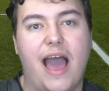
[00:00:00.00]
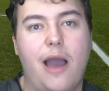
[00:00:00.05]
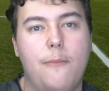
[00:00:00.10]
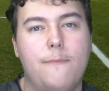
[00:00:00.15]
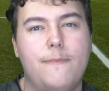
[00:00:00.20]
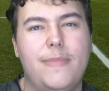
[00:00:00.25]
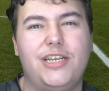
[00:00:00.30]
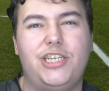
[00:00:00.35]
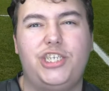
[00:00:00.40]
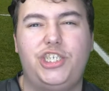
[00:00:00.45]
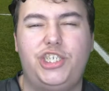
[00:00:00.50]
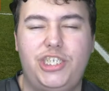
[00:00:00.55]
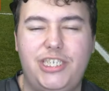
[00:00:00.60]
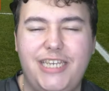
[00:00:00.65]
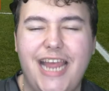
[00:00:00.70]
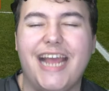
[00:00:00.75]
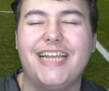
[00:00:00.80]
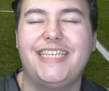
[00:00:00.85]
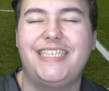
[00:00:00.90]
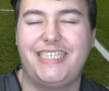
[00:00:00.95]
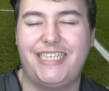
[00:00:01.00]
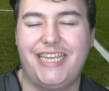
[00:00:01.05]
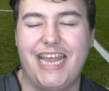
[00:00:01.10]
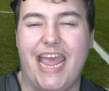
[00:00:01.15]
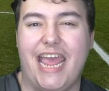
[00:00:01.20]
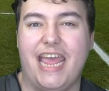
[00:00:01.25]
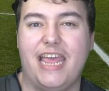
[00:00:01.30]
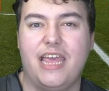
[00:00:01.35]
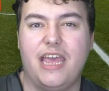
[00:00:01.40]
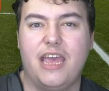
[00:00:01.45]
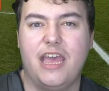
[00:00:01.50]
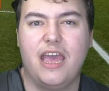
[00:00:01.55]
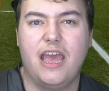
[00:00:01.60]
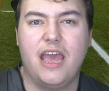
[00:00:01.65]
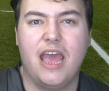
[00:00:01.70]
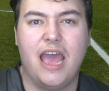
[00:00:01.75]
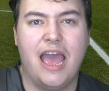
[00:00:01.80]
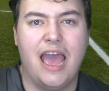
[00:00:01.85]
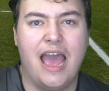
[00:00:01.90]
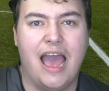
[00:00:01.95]
majestic
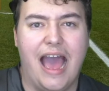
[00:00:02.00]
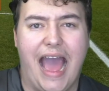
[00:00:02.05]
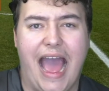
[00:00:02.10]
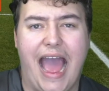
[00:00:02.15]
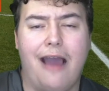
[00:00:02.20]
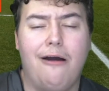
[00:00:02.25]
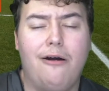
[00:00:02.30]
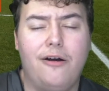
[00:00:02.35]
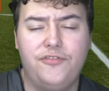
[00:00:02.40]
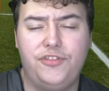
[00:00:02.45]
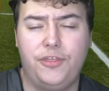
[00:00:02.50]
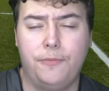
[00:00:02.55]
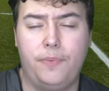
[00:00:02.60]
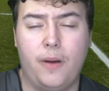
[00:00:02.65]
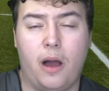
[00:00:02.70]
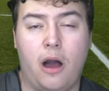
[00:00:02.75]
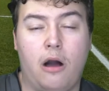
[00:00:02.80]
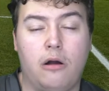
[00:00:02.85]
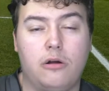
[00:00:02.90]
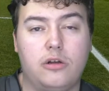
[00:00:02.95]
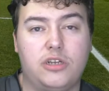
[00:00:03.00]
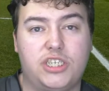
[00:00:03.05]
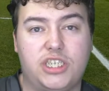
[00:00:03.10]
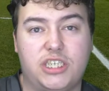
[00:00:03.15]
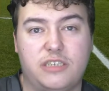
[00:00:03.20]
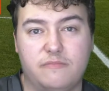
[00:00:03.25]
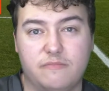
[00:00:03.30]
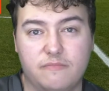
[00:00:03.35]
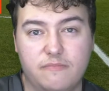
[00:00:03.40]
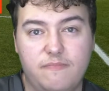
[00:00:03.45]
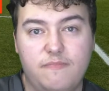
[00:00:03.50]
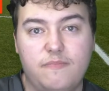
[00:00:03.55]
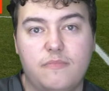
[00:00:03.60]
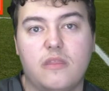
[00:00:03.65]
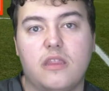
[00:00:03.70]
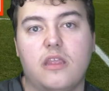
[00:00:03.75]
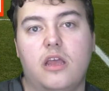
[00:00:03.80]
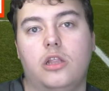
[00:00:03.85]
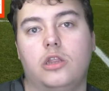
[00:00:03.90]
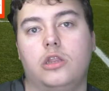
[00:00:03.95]
out of the box
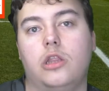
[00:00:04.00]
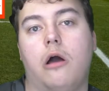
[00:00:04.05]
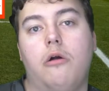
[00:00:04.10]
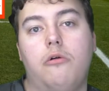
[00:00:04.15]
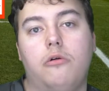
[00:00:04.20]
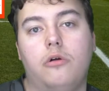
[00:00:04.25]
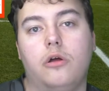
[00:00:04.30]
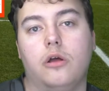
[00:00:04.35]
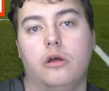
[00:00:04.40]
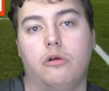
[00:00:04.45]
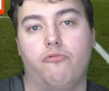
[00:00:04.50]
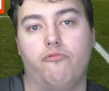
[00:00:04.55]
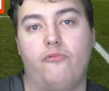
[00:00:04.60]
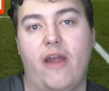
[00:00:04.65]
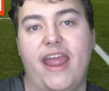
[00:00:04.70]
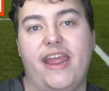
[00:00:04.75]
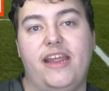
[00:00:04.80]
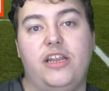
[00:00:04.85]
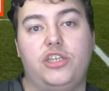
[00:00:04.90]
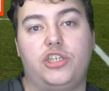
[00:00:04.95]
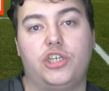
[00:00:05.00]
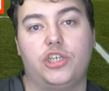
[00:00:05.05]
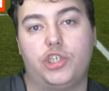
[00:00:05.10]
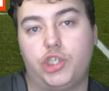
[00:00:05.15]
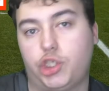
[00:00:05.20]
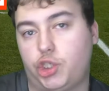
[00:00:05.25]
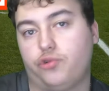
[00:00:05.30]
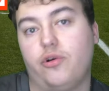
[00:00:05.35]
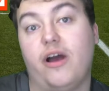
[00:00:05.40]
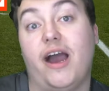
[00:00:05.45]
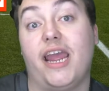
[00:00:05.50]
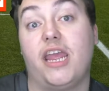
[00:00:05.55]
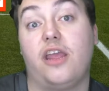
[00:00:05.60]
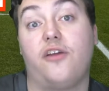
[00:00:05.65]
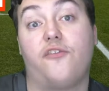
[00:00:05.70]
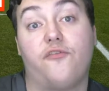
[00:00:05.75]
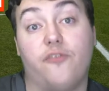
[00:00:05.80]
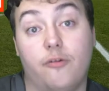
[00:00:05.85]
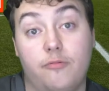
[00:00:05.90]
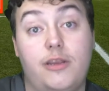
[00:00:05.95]
long range
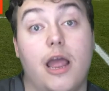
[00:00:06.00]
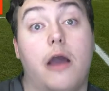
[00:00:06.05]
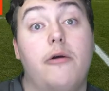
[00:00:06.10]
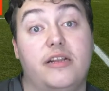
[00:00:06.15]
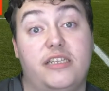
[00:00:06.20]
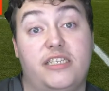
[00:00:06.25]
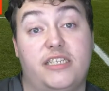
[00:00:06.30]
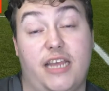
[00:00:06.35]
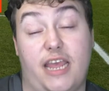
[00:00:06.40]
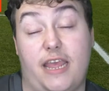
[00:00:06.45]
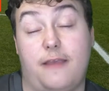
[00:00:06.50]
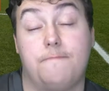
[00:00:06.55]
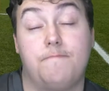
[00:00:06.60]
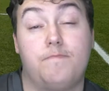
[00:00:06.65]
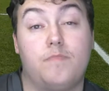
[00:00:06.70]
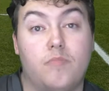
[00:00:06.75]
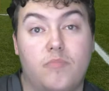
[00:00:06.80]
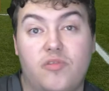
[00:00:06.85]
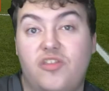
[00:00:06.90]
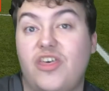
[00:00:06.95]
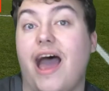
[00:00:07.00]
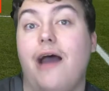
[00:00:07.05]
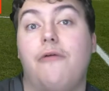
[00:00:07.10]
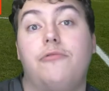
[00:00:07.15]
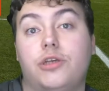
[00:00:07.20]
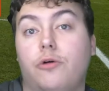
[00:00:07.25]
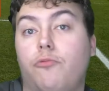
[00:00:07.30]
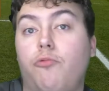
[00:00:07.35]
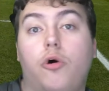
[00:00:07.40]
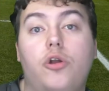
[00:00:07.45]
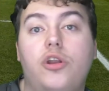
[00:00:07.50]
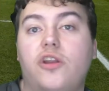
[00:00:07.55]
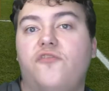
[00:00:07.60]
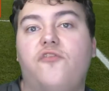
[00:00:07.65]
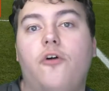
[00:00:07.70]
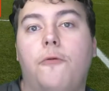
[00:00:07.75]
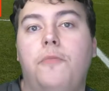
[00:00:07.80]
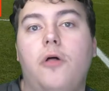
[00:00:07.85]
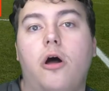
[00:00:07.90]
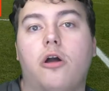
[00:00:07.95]
strike from Doherty. That was a
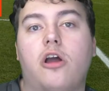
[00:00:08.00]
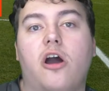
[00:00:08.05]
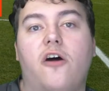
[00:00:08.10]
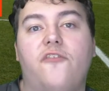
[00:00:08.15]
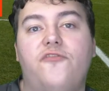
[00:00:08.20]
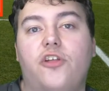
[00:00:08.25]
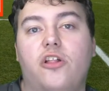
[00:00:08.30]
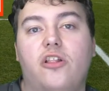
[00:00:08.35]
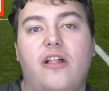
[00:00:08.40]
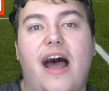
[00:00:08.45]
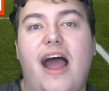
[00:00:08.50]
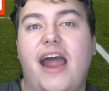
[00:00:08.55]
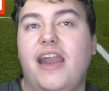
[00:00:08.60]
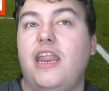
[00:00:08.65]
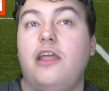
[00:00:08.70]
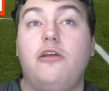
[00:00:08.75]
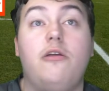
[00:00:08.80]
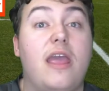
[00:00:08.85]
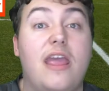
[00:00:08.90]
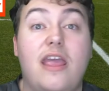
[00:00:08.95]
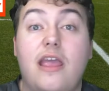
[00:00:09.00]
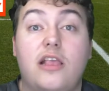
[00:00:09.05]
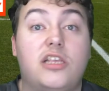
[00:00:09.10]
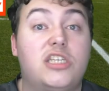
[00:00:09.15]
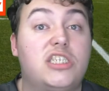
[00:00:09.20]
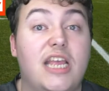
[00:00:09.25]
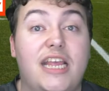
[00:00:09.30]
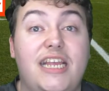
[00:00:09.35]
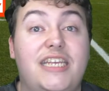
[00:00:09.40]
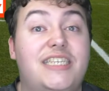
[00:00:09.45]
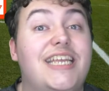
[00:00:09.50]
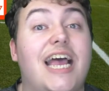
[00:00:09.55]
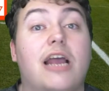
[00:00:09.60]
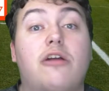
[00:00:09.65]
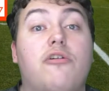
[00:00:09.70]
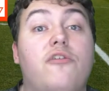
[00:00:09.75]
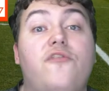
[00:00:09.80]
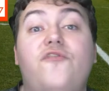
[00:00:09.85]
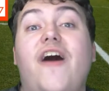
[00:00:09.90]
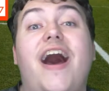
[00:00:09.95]
wonderful block off the line. He
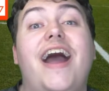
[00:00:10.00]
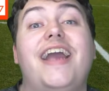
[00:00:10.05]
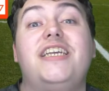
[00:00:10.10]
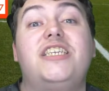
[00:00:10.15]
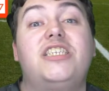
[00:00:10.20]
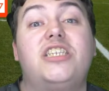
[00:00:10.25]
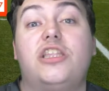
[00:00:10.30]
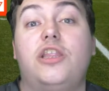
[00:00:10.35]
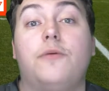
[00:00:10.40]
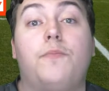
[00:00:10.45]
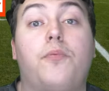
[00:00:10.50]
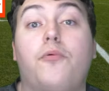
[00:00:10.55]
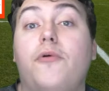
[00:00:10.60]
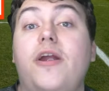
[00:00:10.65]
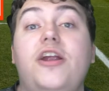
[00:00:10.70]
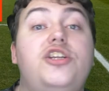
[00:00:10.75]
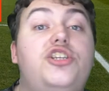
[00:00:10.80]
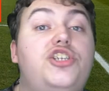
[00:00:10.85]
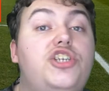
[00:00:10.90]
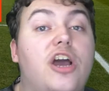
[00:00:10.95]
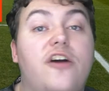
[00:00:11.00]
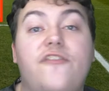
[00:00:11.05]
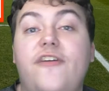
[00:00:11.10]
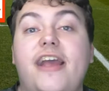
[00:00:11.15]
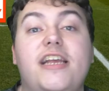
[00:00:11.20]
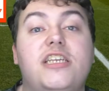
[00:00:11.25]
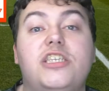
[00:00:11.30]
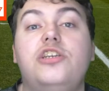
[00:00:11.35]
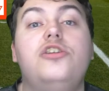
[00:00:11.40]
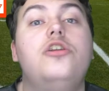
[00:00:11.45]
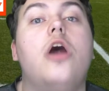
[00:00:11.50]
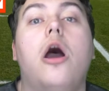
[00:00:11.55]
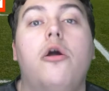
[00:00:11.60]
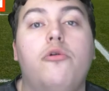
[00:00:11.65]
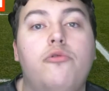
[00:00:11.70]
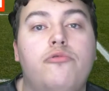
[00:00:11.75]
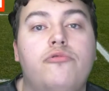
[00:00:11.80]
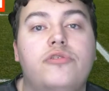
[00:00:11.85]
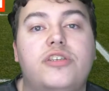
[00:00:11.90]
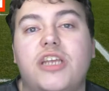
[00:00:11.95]
sacrificed the bridge of his
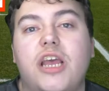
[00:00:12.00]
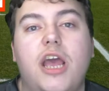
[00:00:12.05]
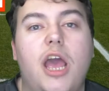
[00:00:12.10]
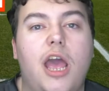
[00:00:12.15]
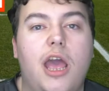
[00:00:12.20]
nose,